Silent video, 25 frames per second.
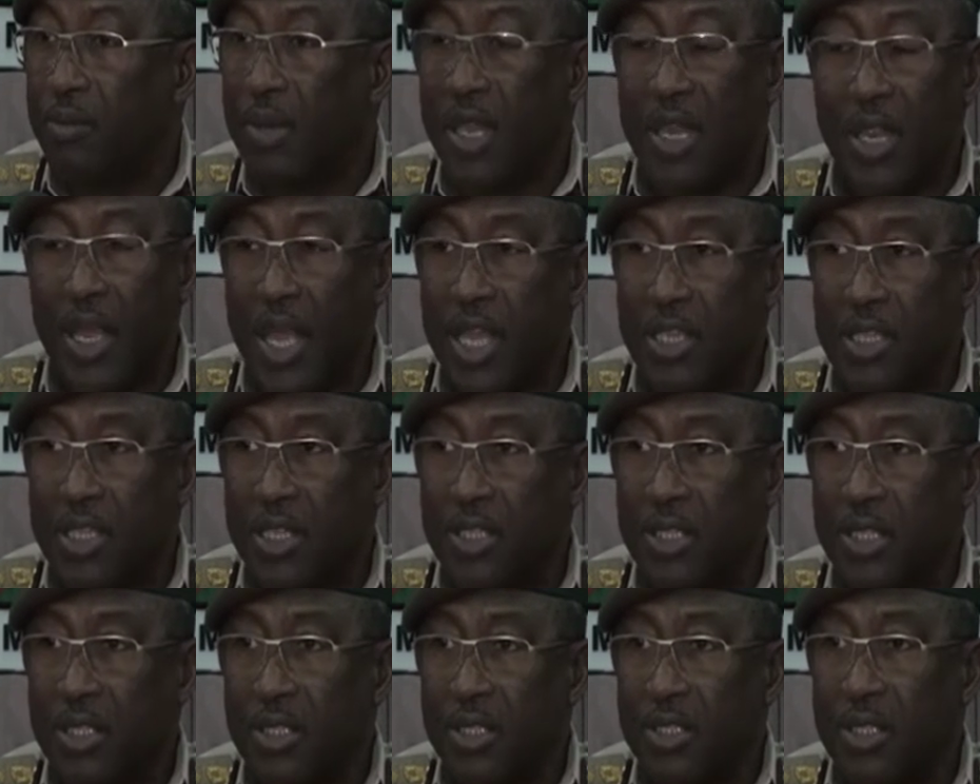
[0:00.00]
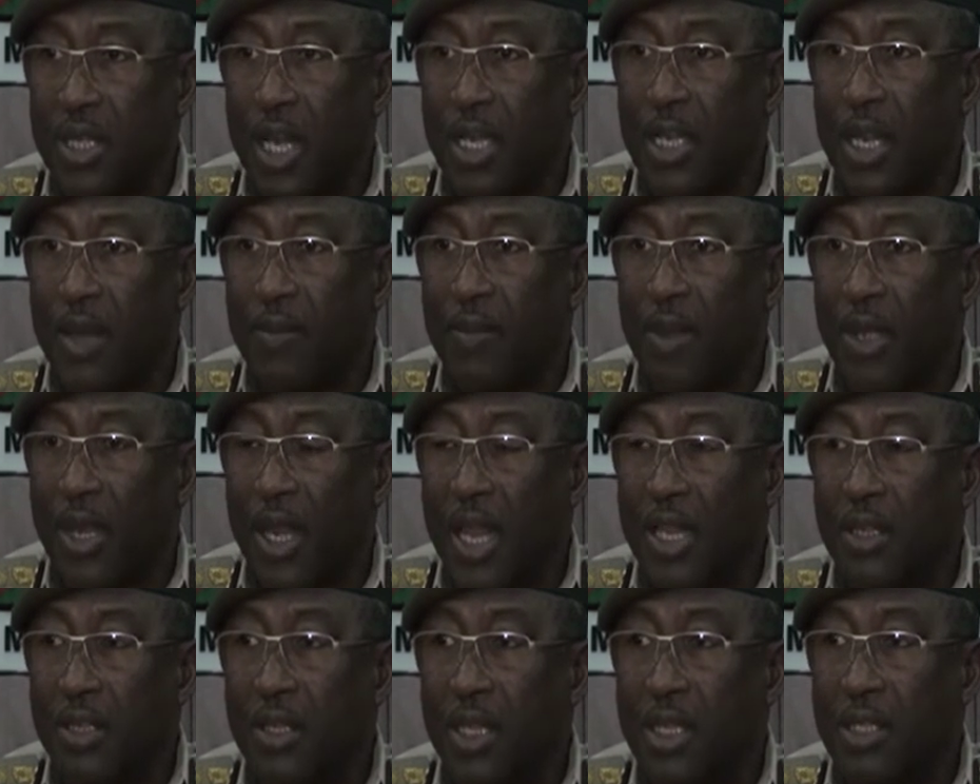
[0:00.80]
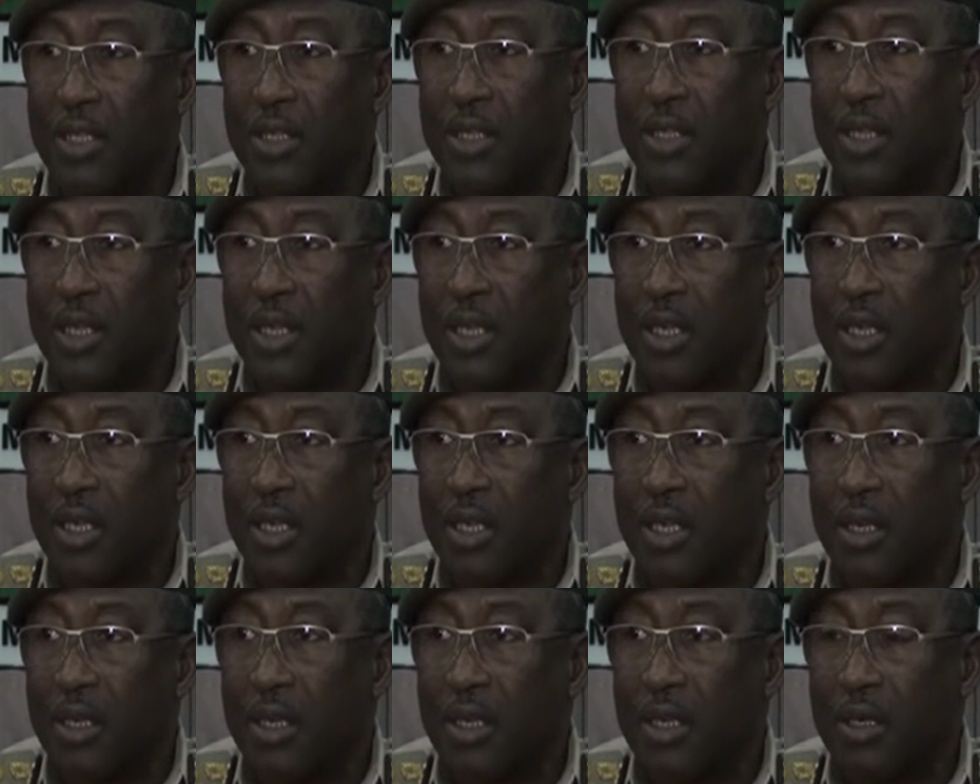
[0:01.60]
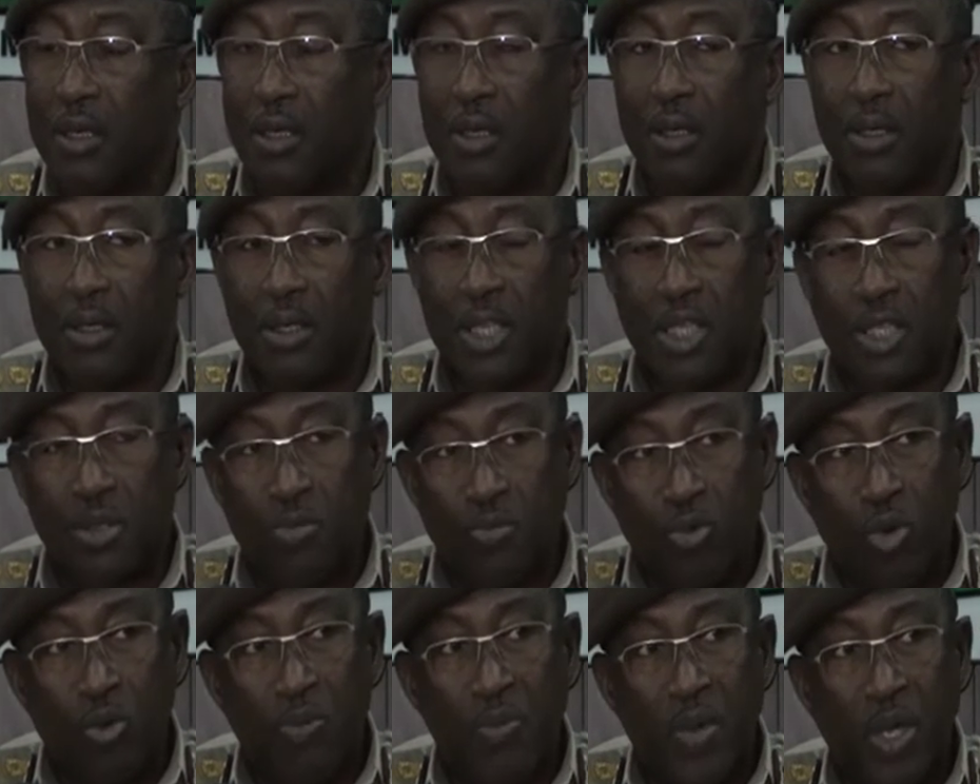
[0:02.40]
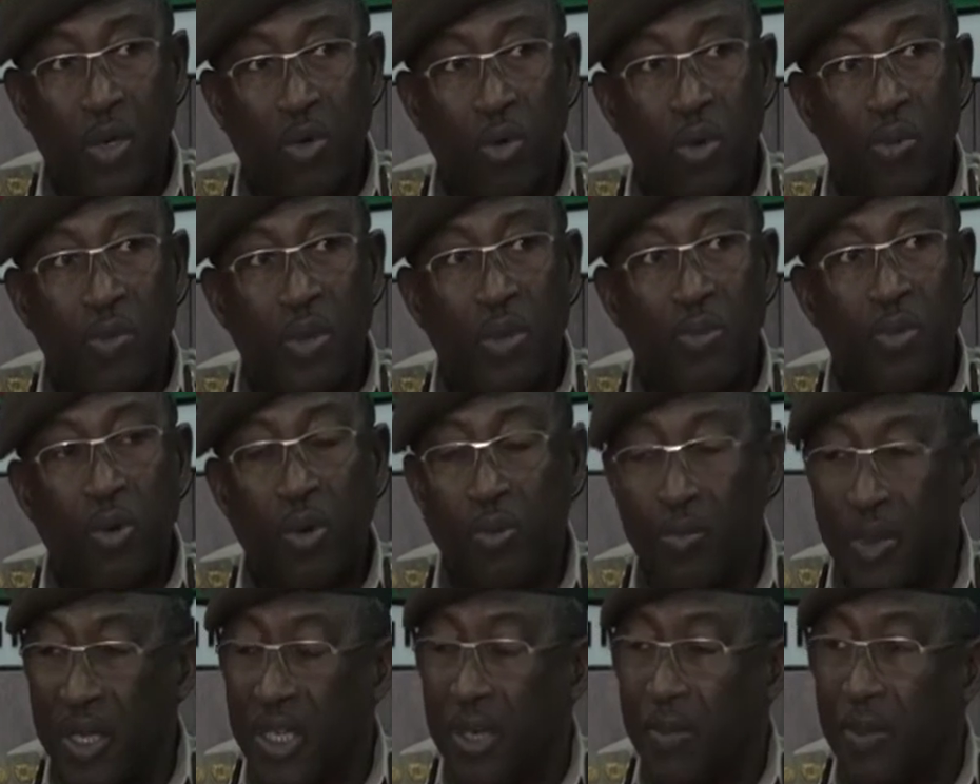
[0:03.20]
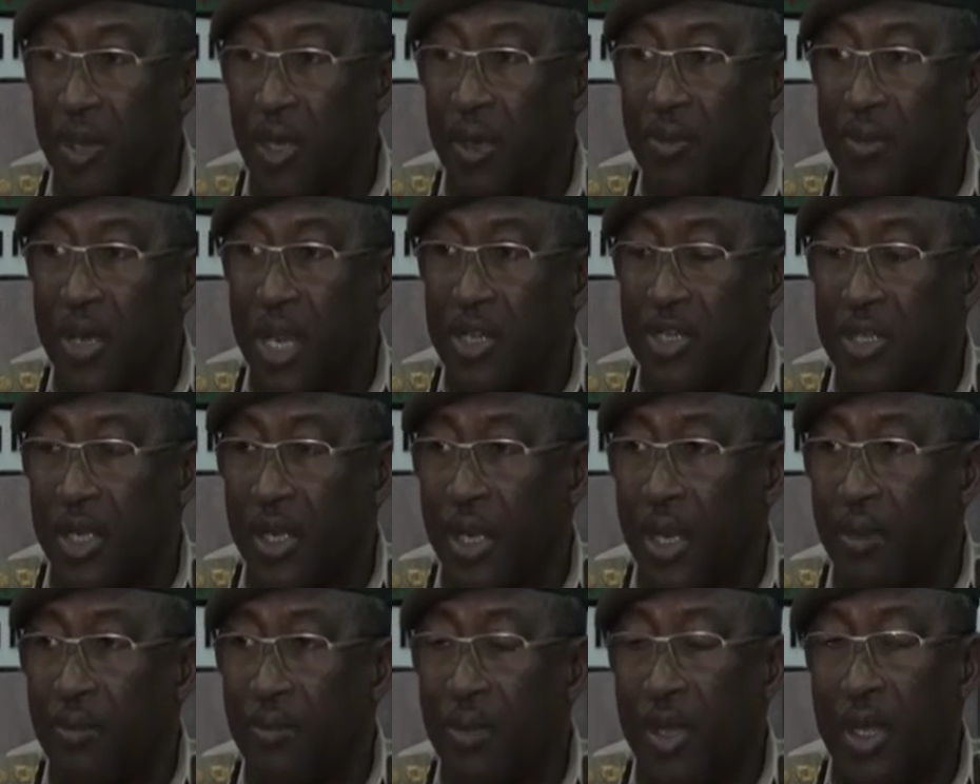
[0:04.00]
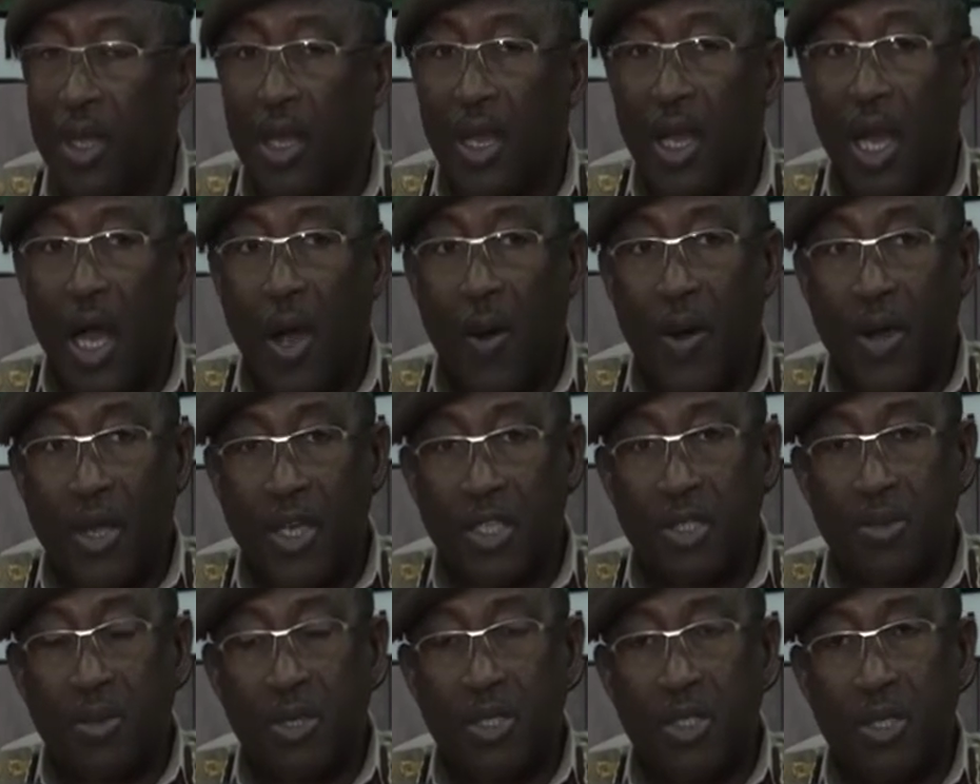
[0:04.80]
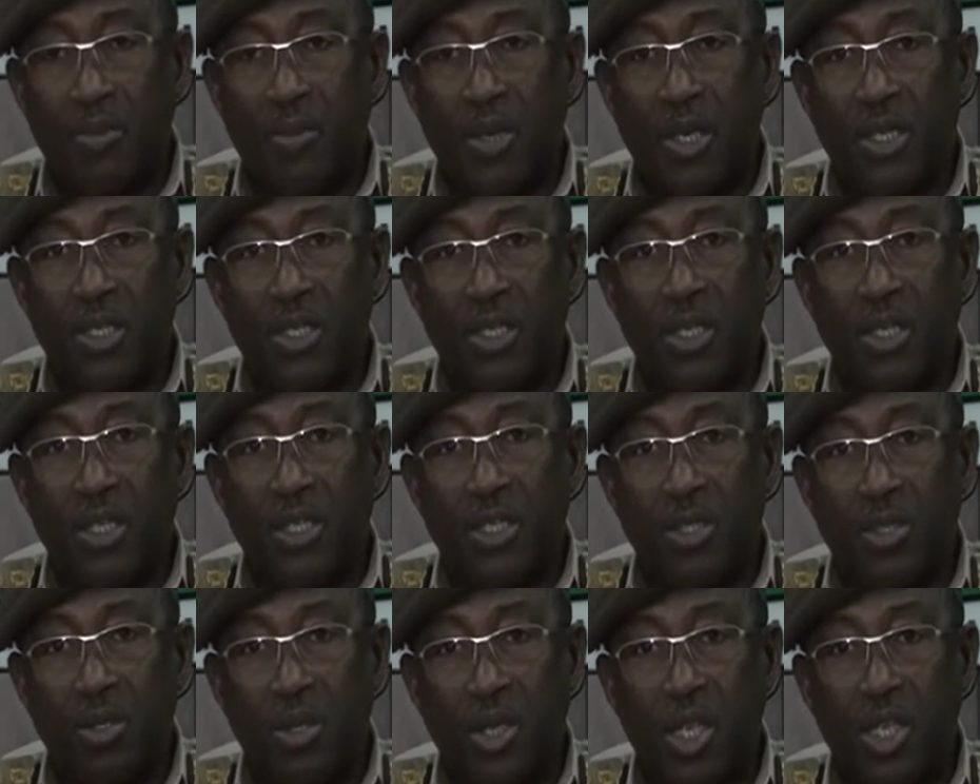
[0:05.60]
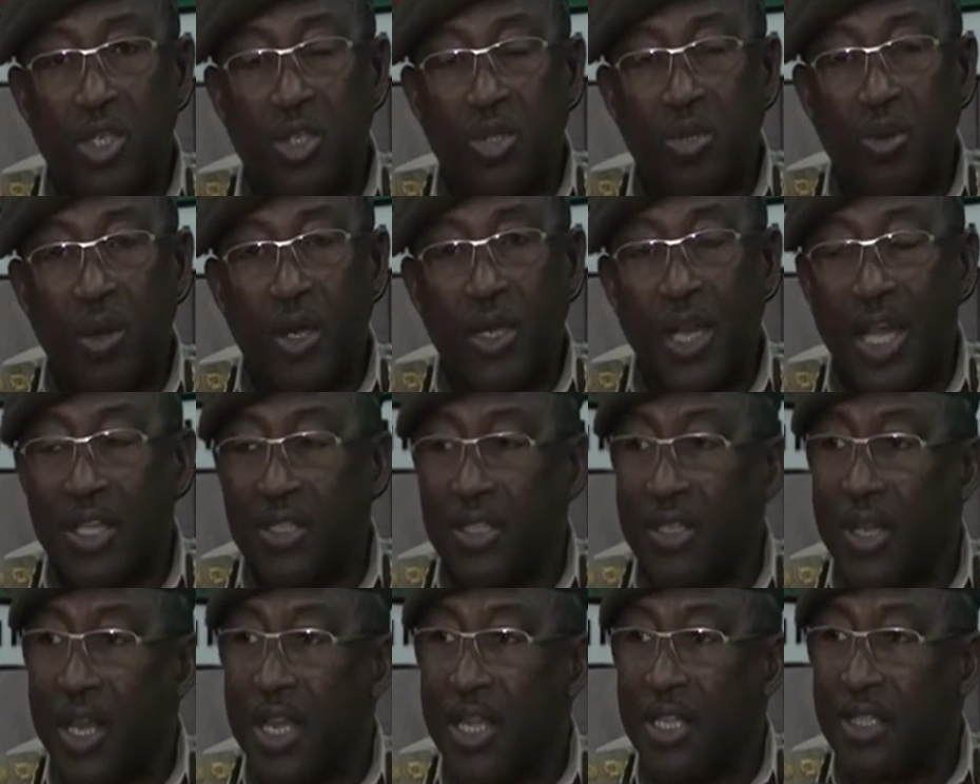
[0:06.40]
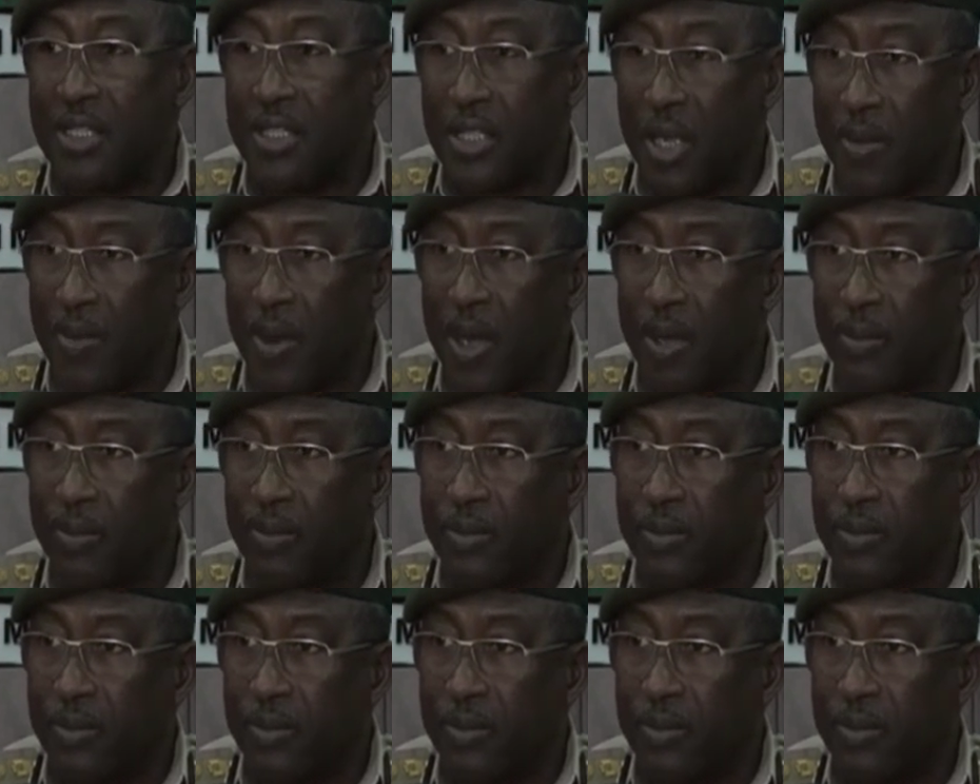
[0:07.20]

many agencies, and I'm glad that this movement would be for betterment of Nigeria. Our responsibility is to ensure Nigeria is safer,